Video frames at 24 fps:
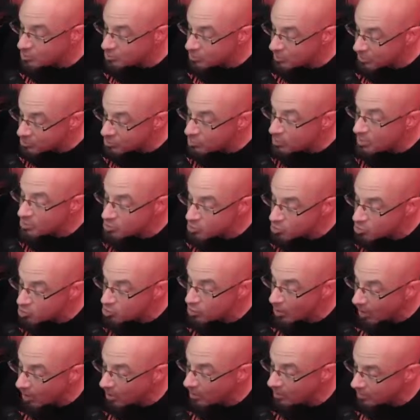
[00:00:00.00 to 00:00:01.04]
are
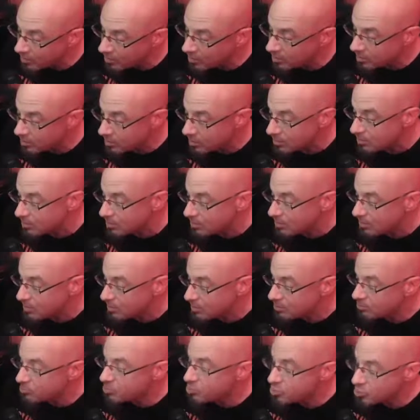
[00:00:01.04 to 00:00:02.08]
solid.
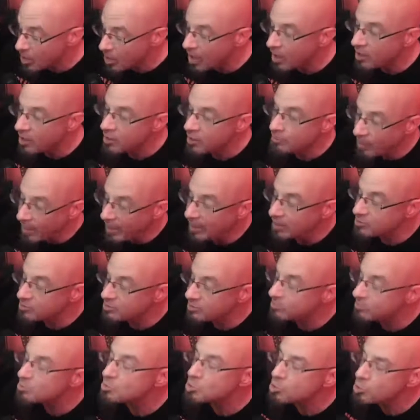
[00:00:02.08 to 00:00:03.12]
They were solid players.
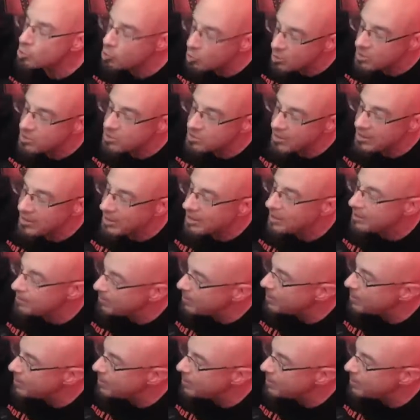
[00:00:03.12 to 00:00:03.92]
They were as good as they needed to